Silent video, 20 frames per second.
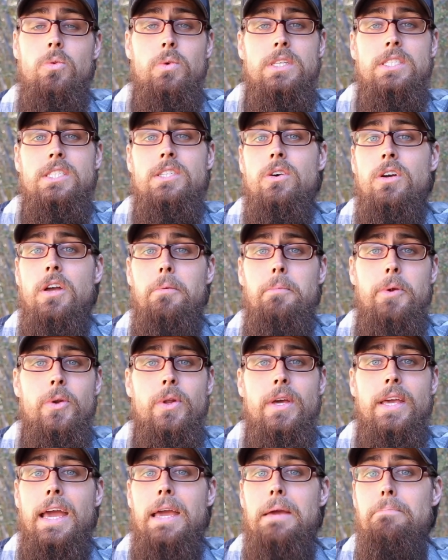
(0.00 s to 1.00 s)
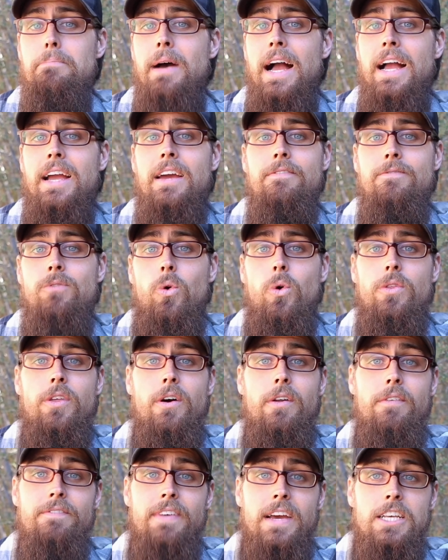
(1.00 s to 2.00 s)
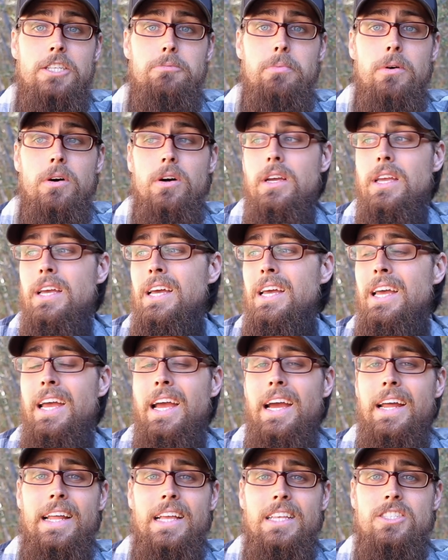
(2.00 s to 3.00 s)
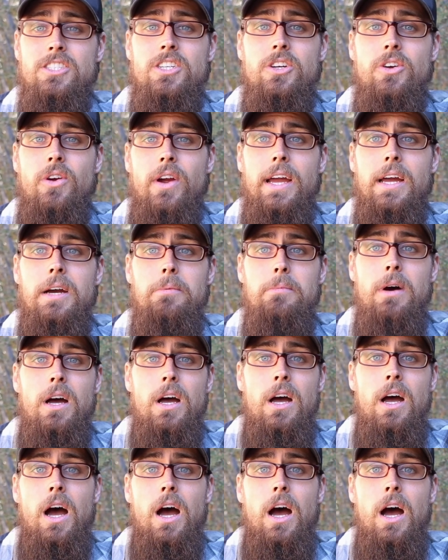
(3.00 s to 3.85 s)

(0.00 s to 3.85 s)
We still communicate back and forth on Facebook and Instagram.